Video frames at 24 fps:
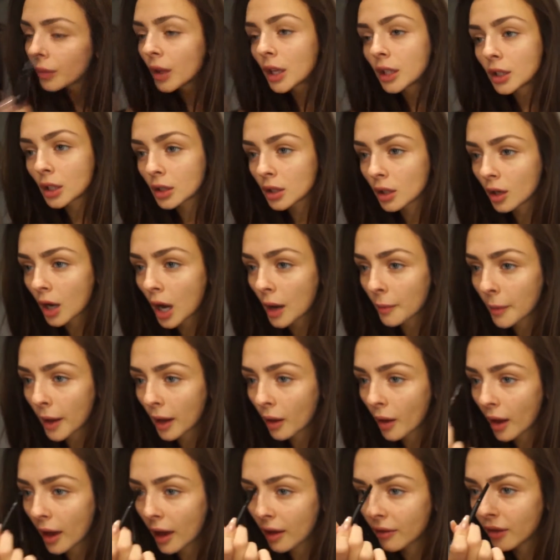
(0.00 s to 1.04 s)
It doesn't come
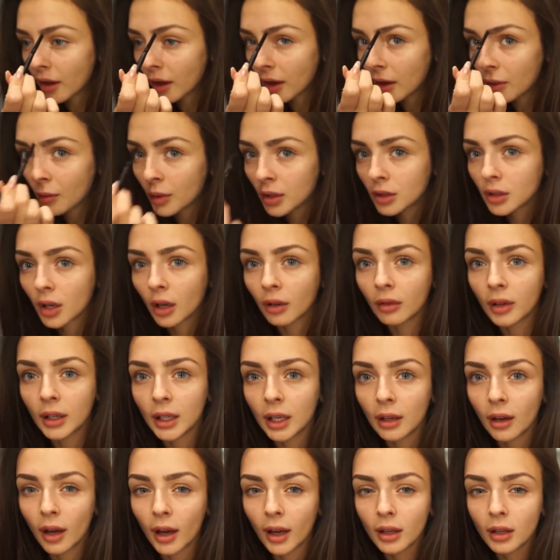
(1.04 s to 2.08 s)
out heavy, which I
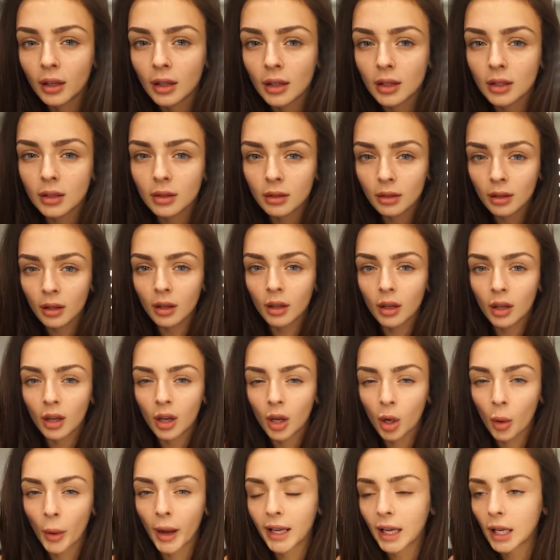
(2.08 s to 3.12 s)
really like. It's
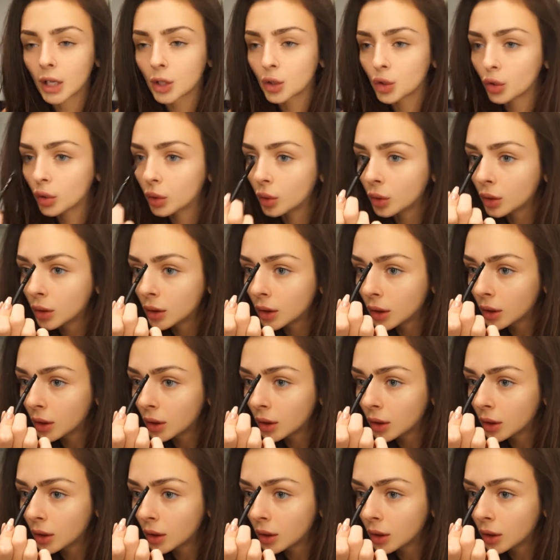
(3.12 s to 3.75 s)
quite natural.